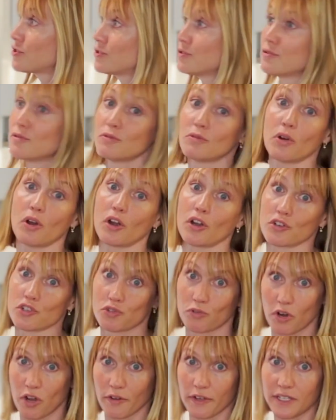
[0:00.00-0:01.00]
to our
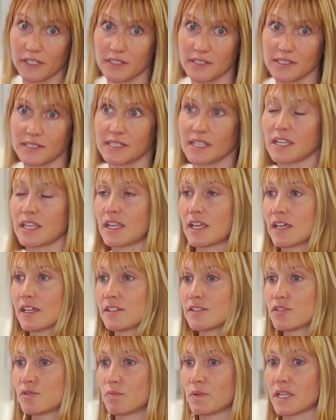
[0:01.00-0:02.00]
drawings
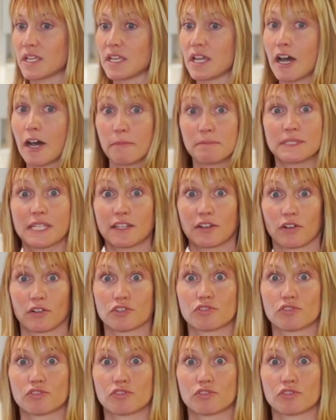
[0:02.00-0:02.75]
and we update our